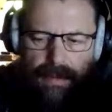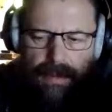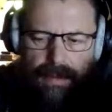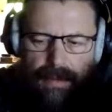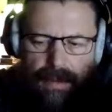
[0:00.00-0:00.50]

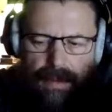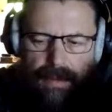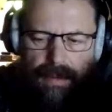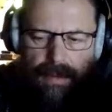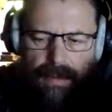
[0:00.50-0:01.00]
Okay.
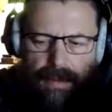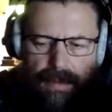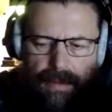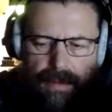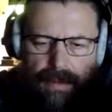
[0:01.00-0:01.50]

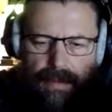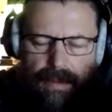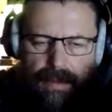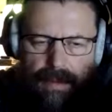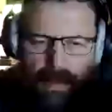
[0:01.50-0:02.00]

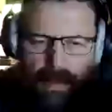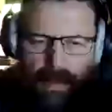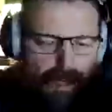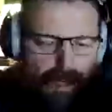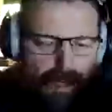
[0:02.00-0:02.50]
Yeah, so
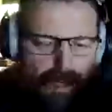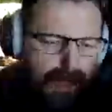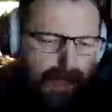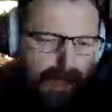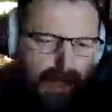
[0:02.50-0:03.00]
clearly
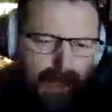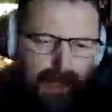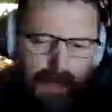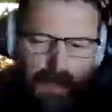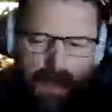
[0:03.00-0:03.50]
this
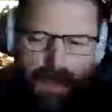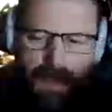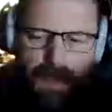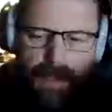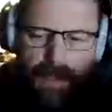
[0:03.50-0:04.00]
was
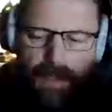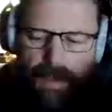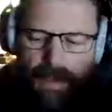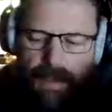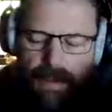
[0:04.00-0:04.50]

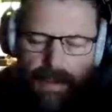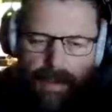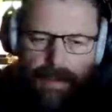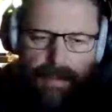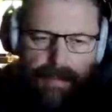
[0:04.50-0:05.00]

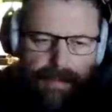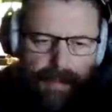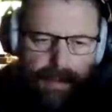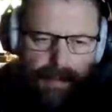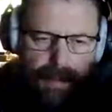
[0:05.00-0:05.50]
a
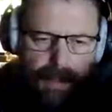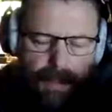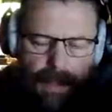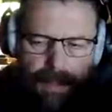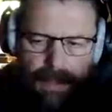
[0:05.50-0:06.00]

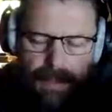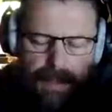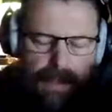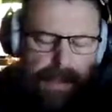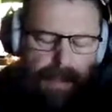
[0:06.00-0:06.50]
connection,
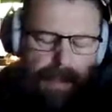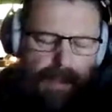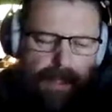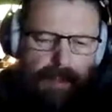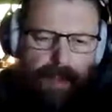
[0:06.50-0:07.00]
not a
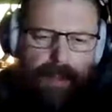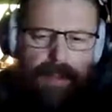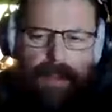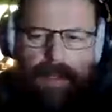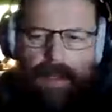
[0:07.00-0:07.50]
connection, but
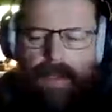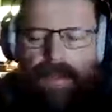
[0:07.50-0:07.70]
a